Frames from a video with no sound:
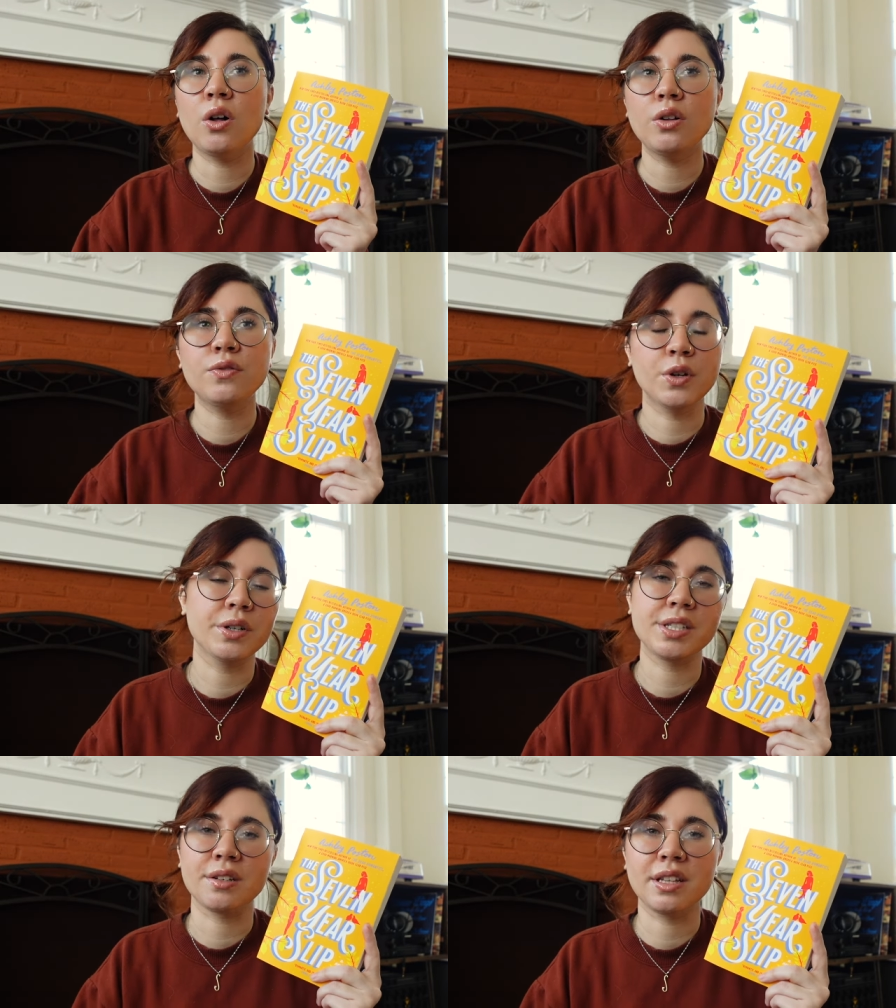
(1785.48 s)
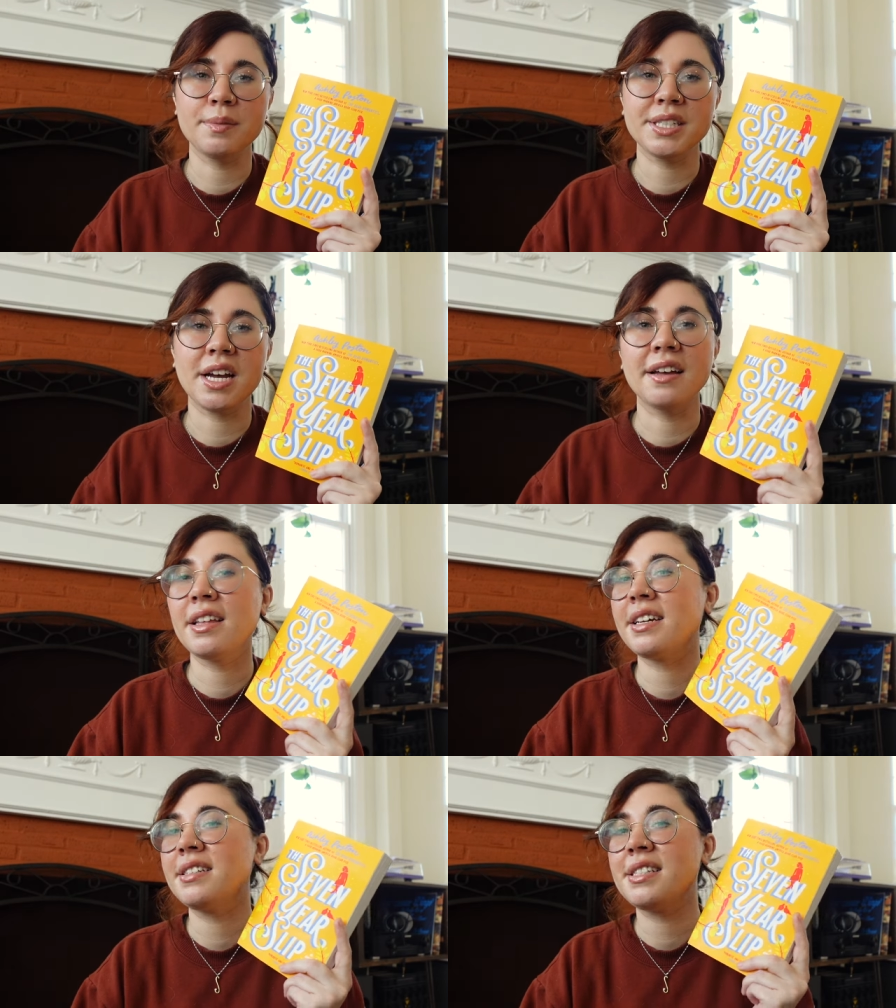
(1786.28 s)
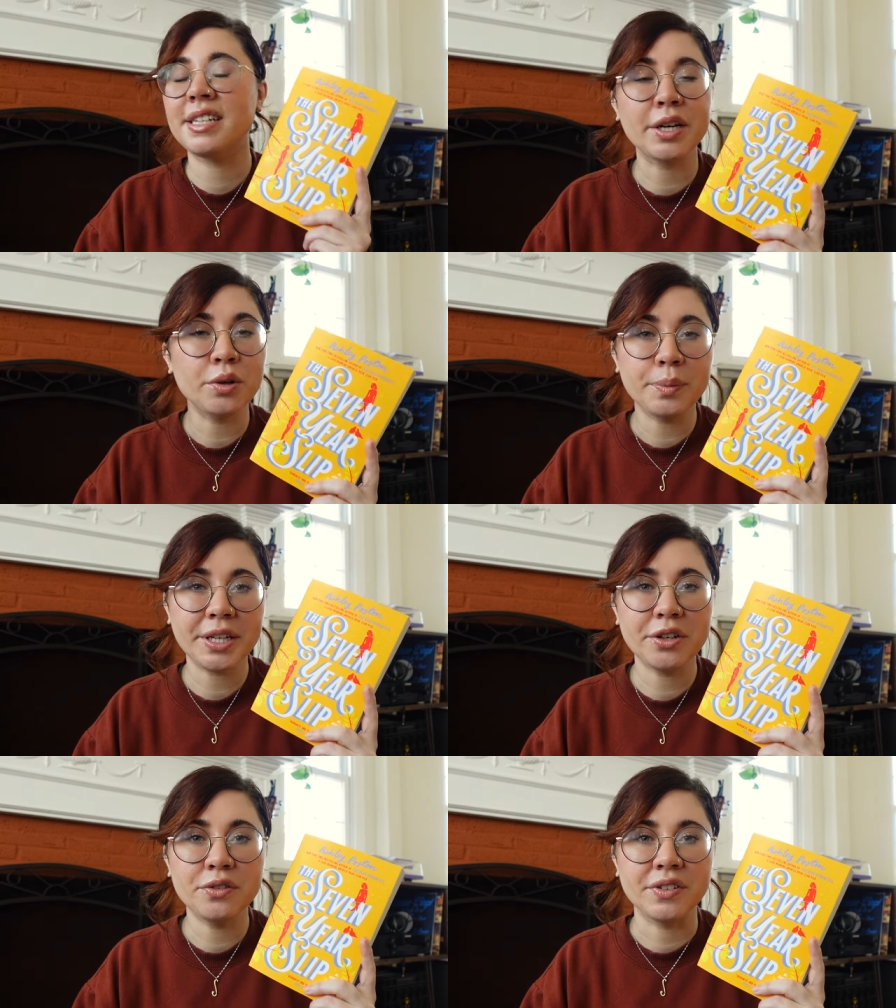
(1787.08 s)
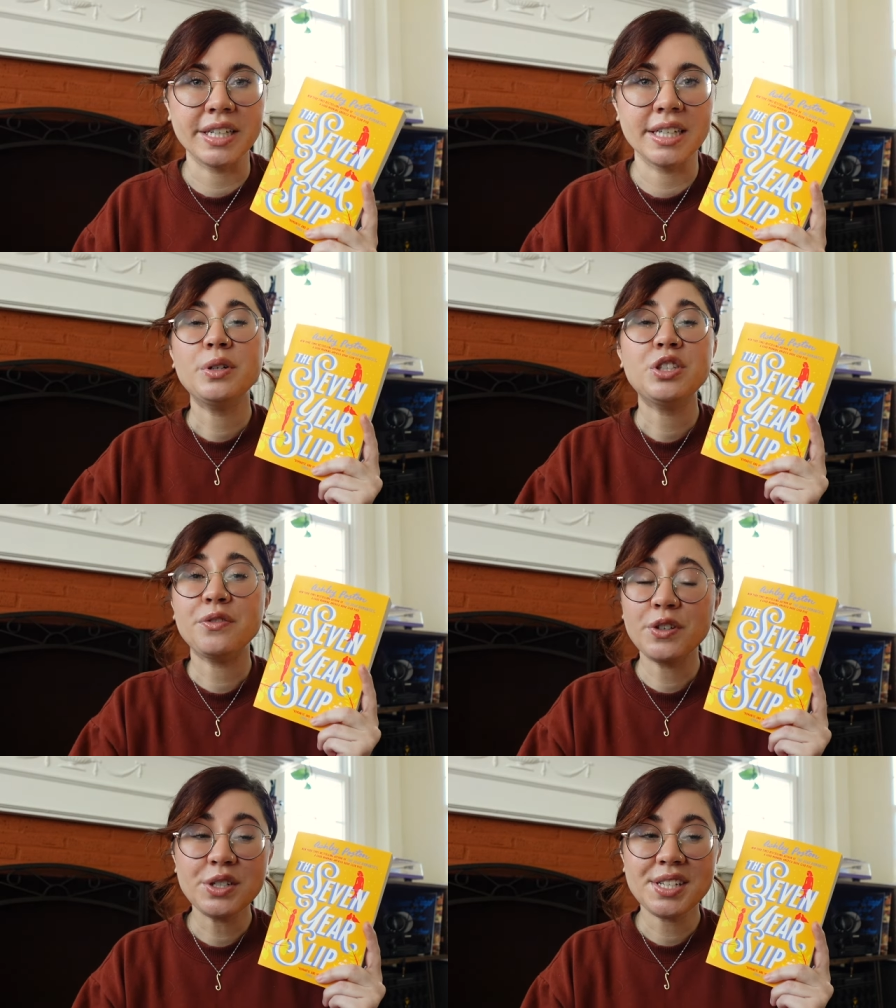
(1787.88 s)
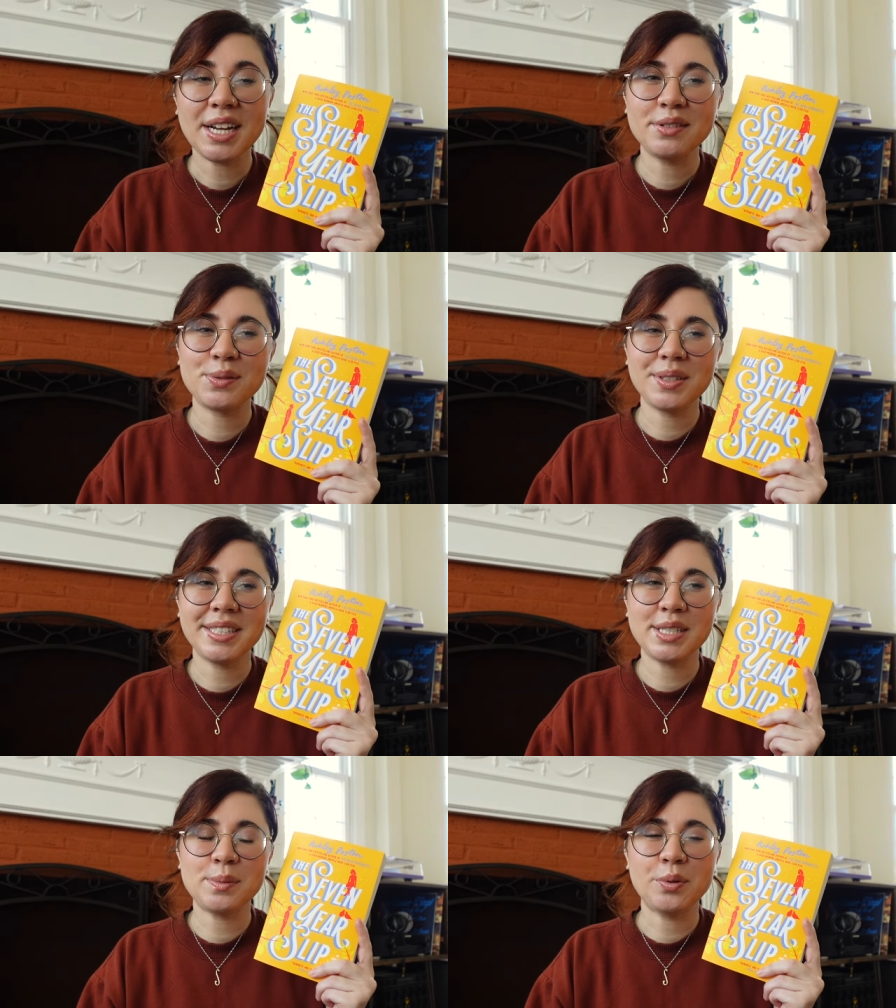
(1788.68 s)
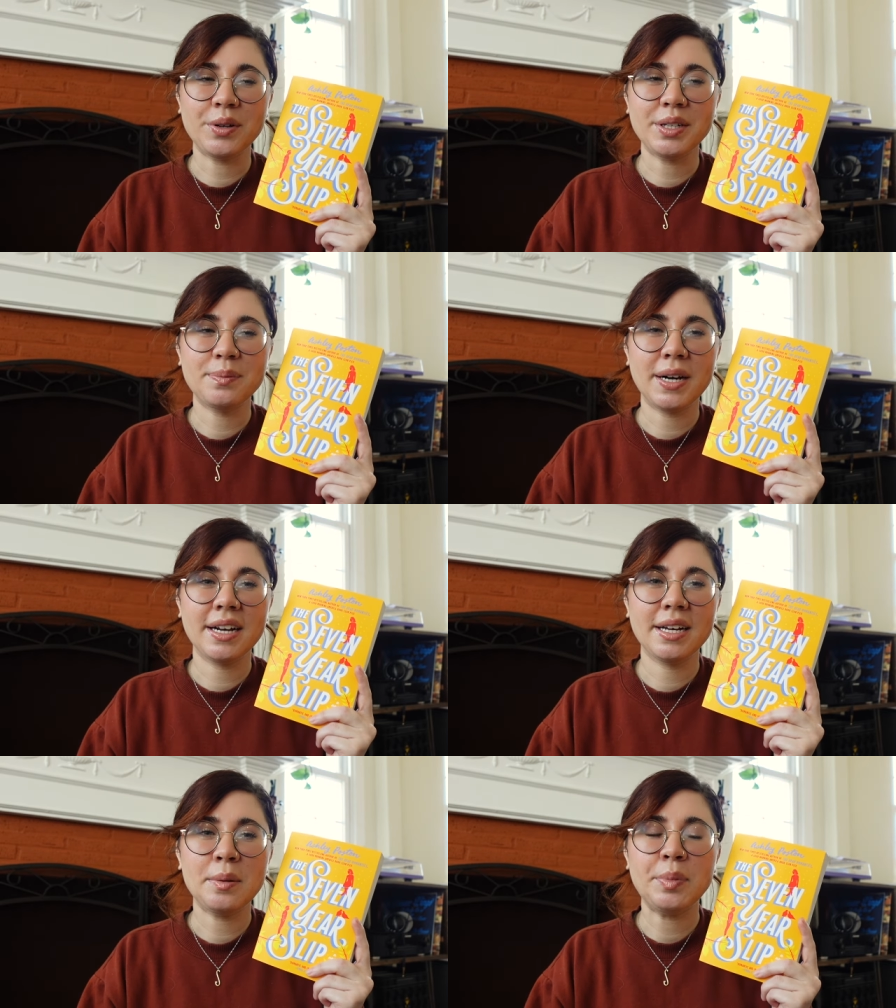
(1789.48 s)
all focused on Clementine. Like, it is single POV, which at first I was really disappointed by.